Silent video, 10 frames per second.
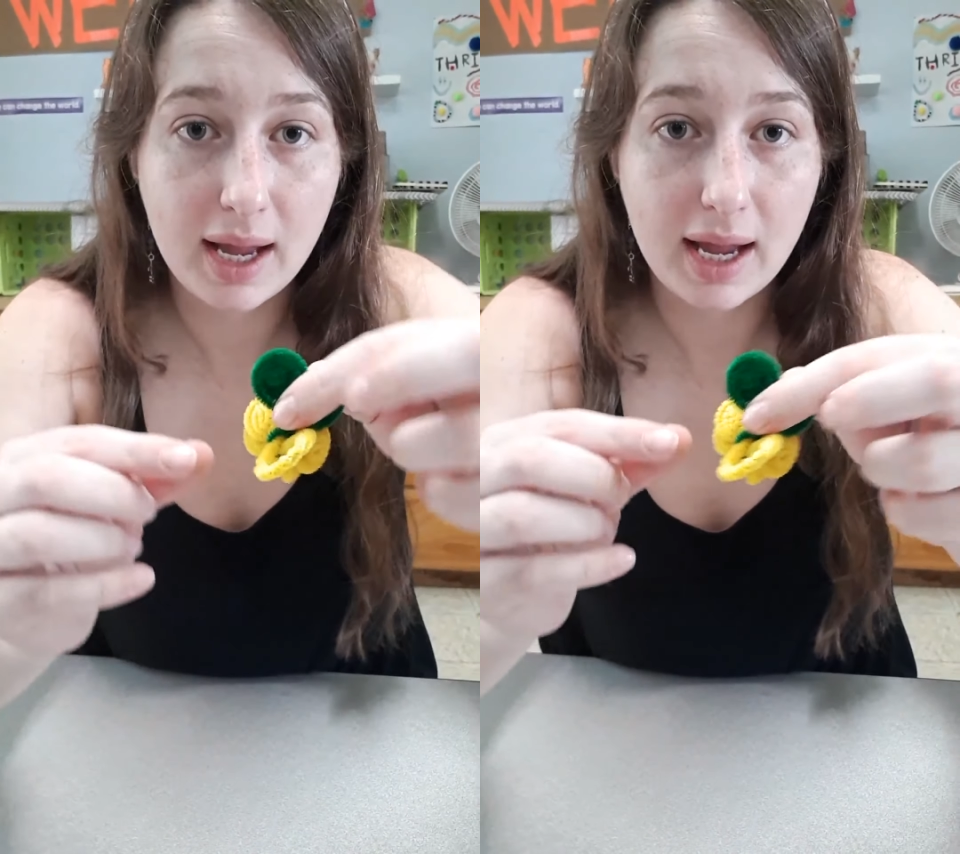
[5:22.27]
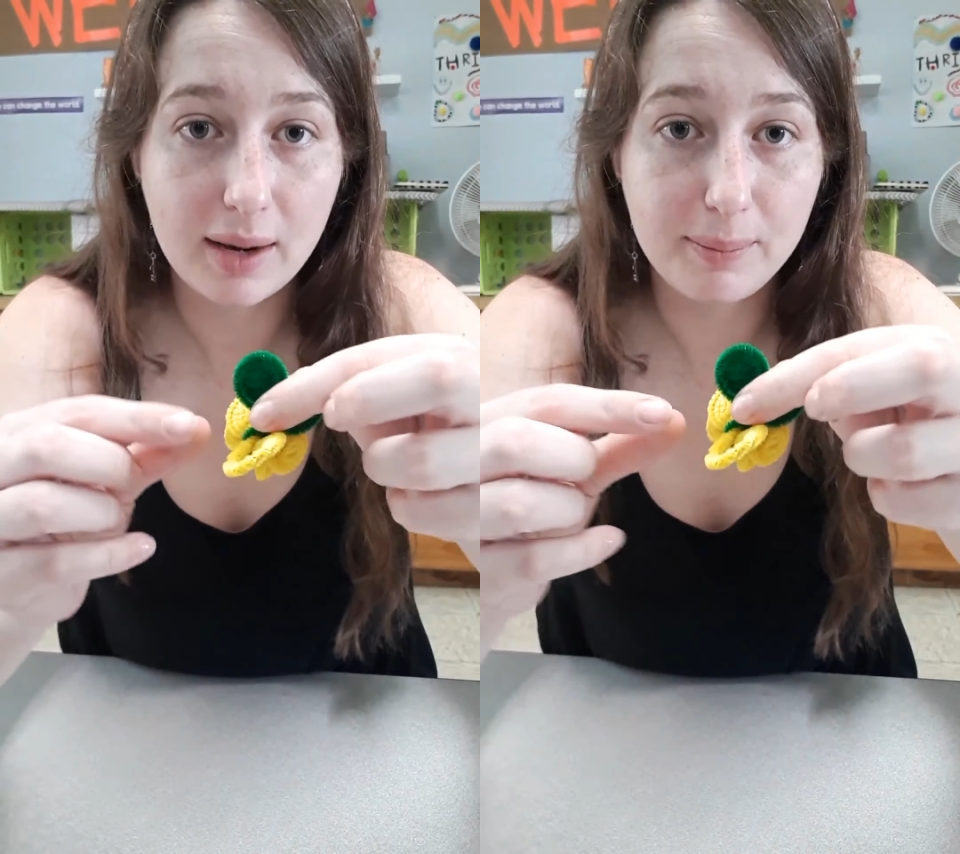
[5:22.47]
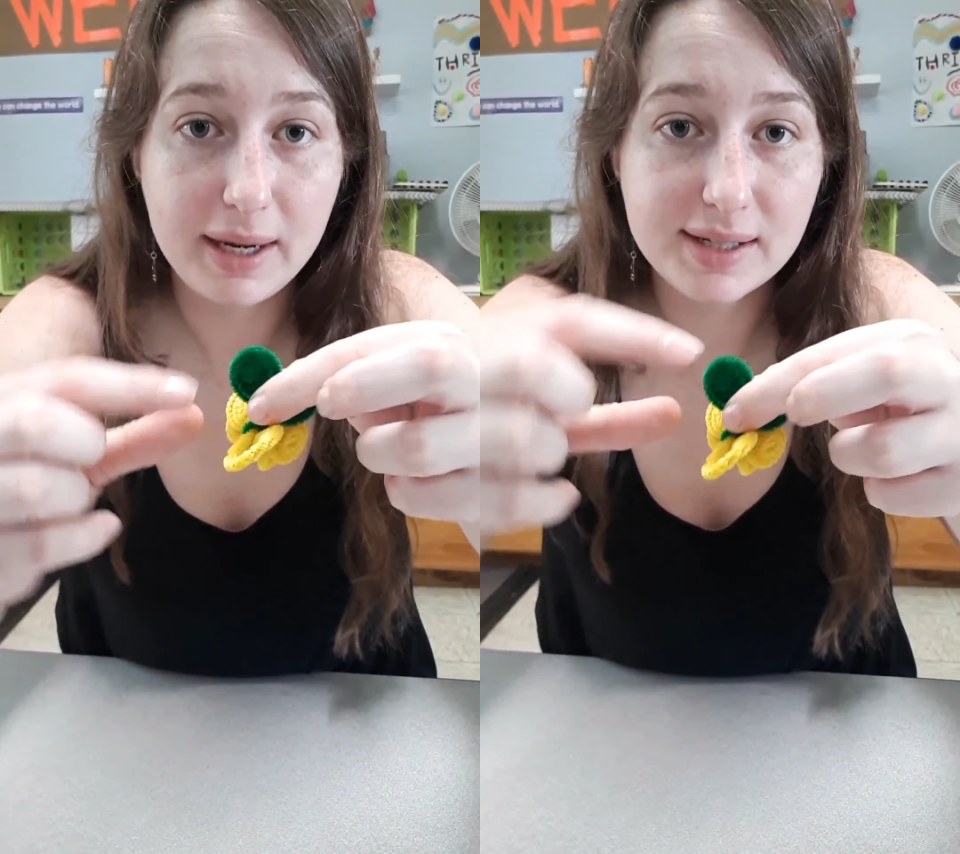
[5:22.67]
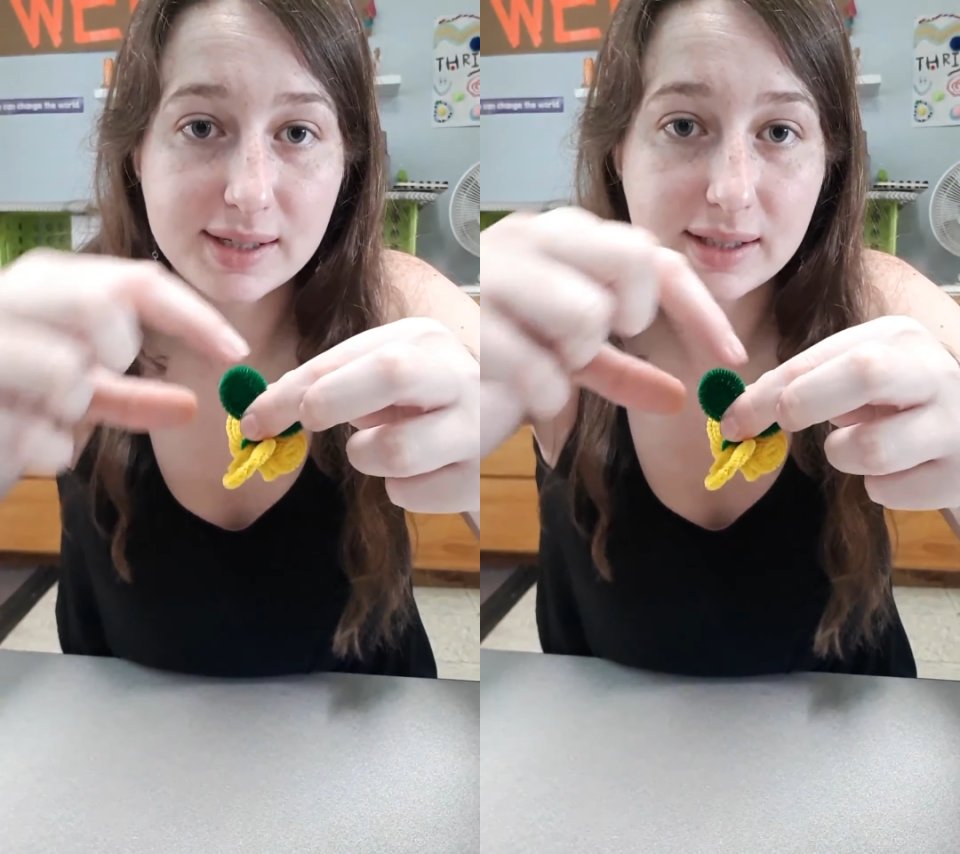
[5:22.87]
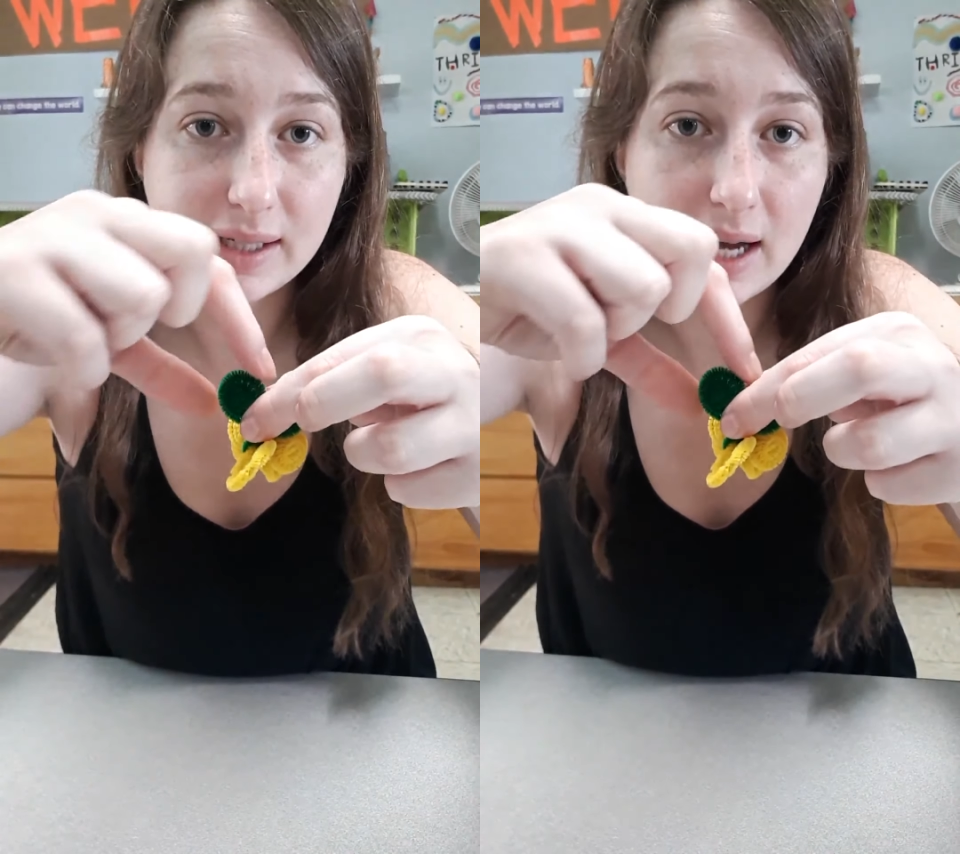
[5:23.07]
and
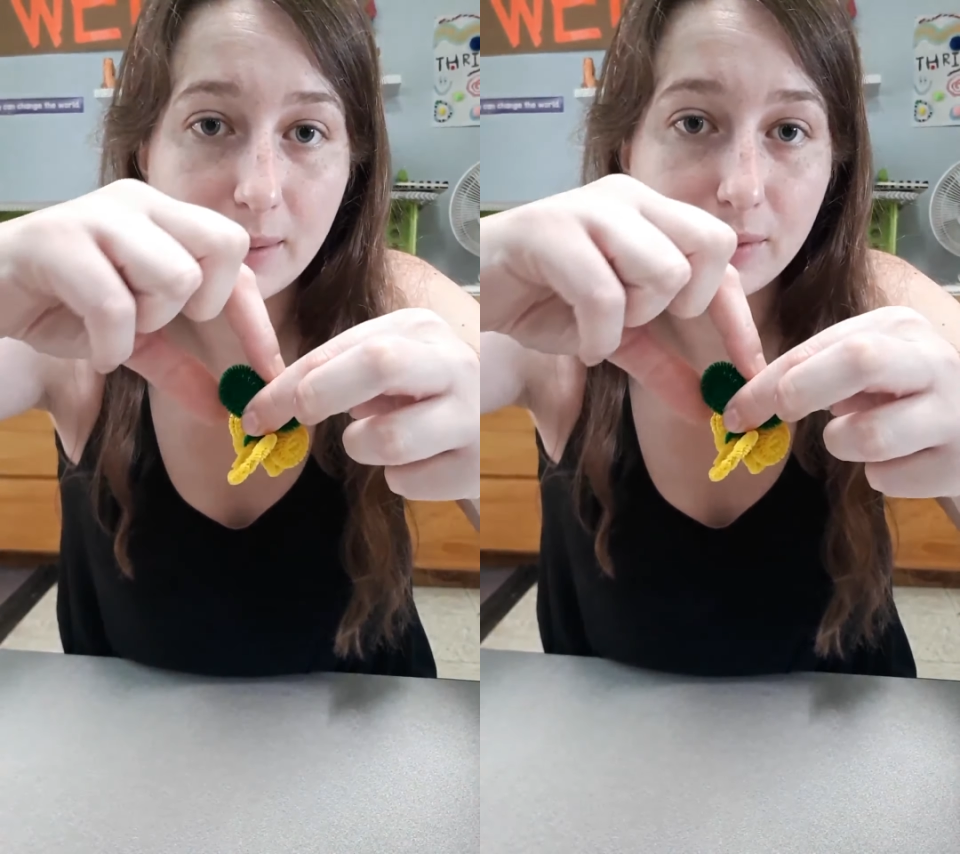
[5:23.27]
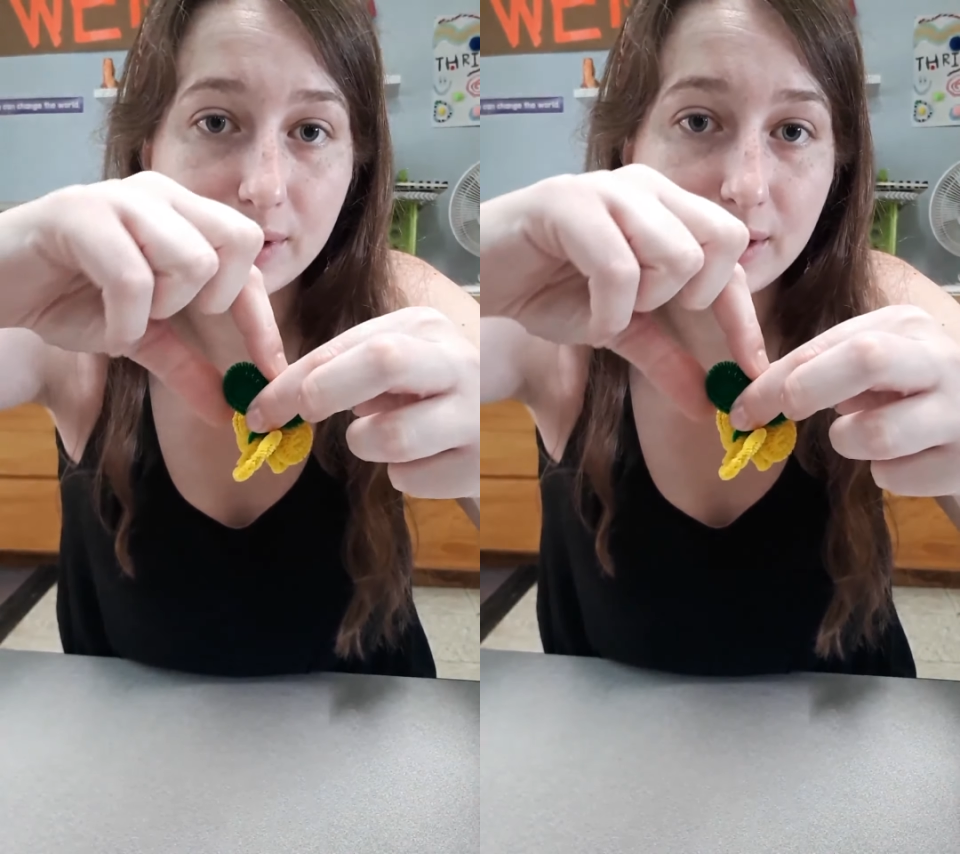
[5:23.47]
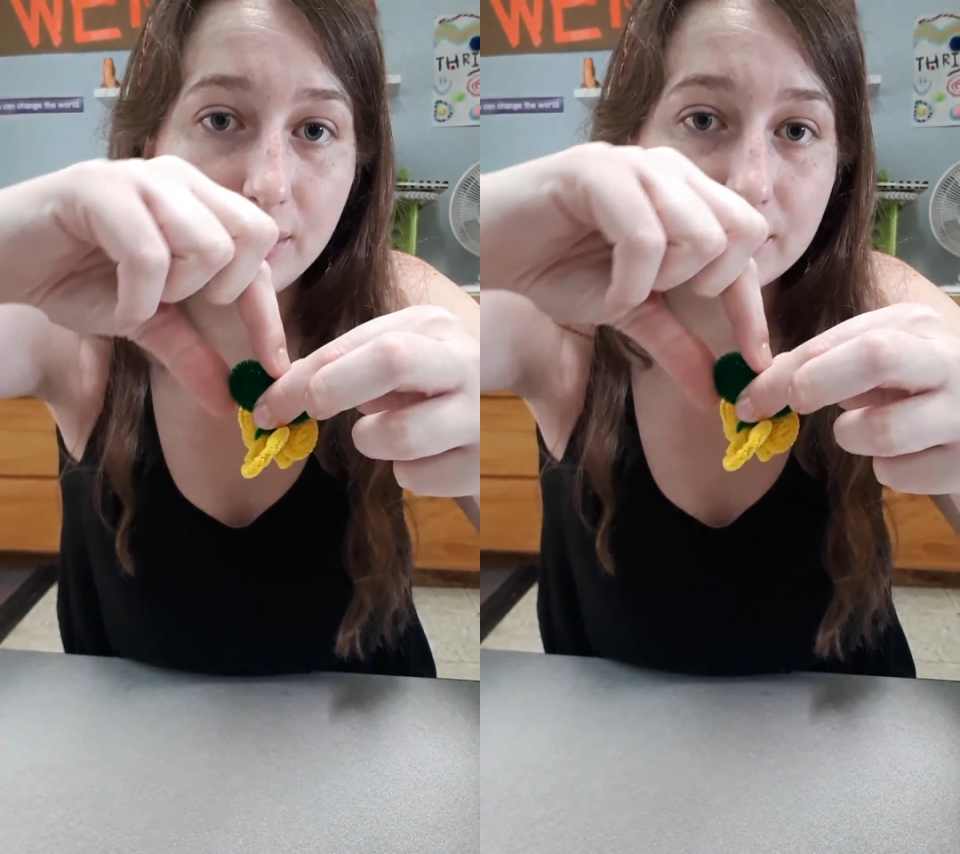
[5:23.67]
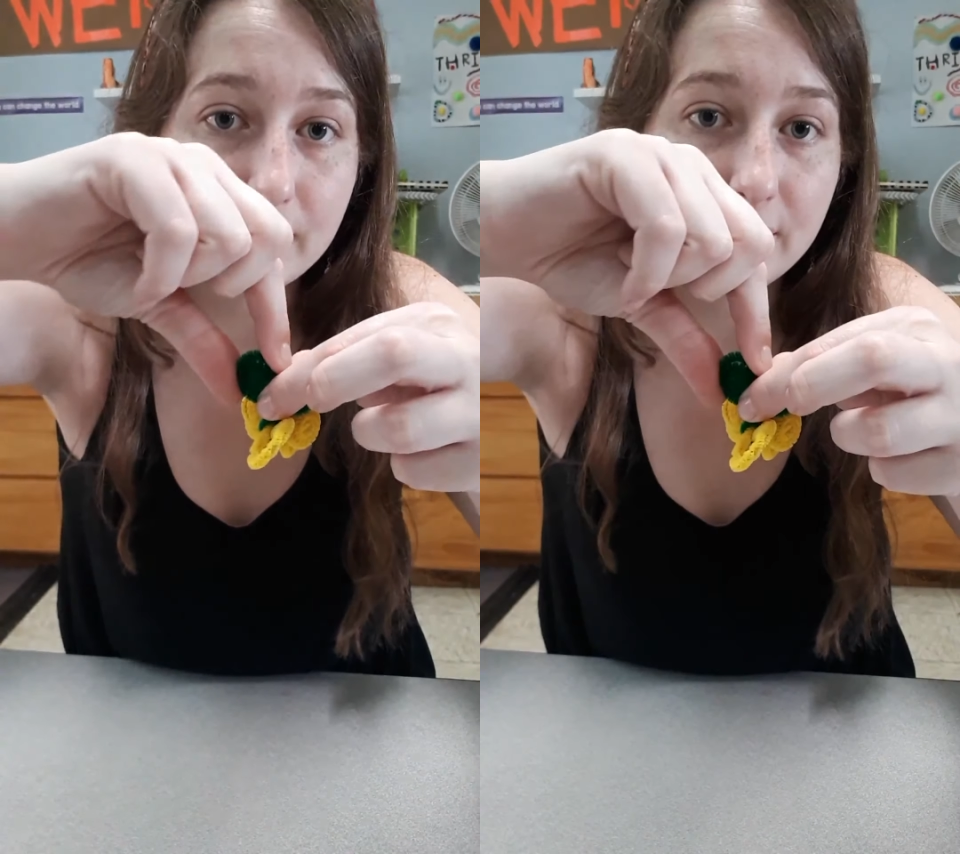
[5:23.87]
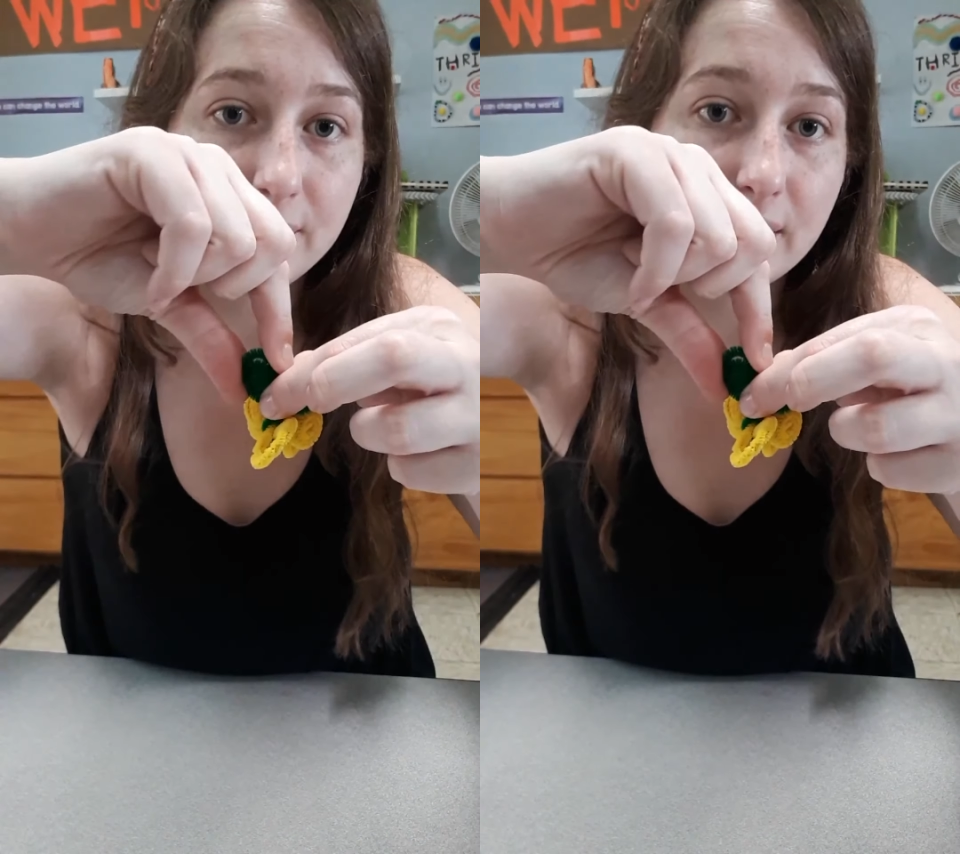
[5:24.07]
basically I'm going to use
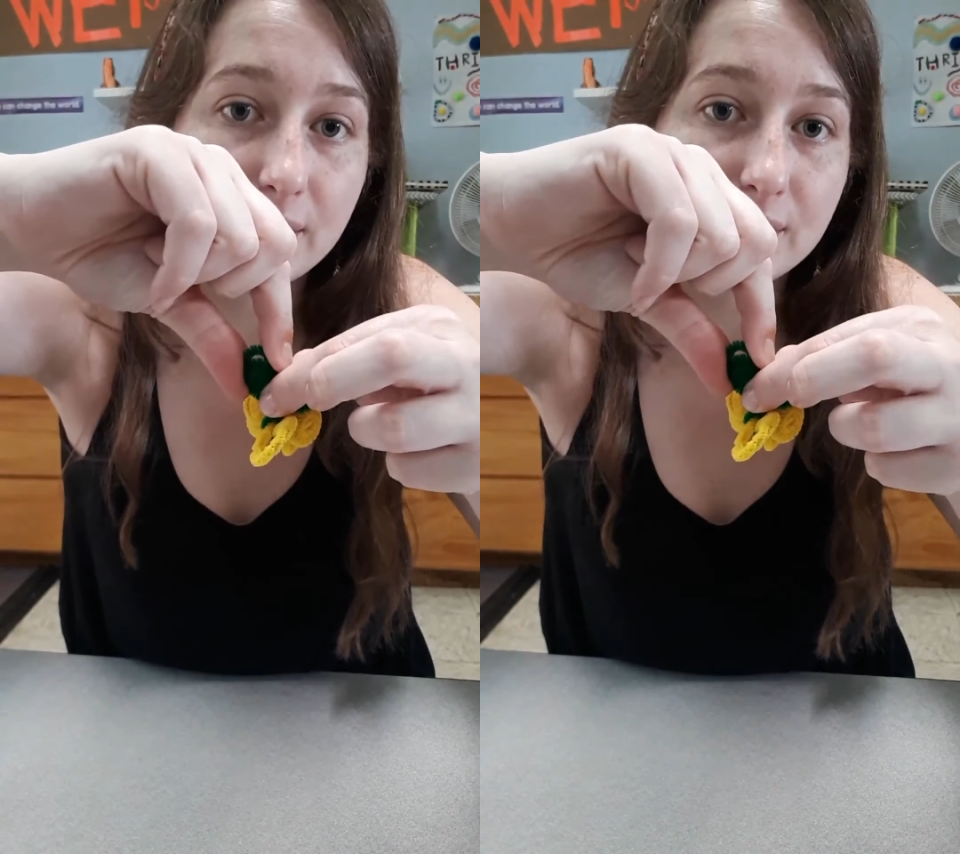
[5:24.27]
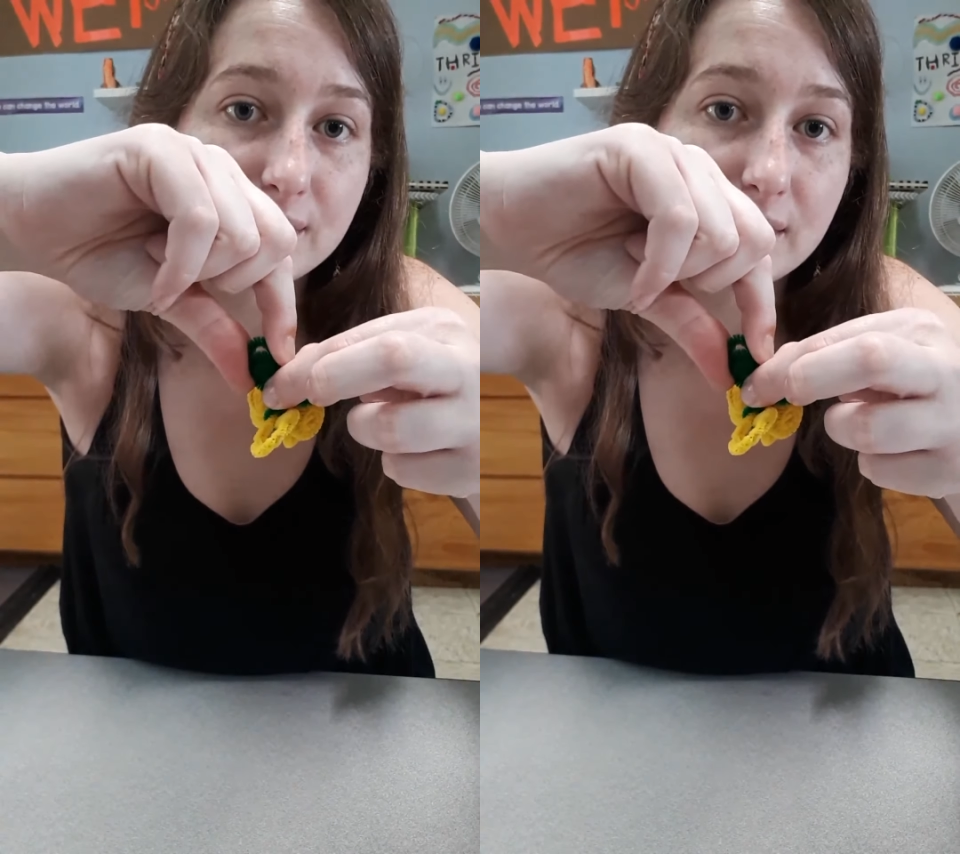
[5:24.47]
my fingers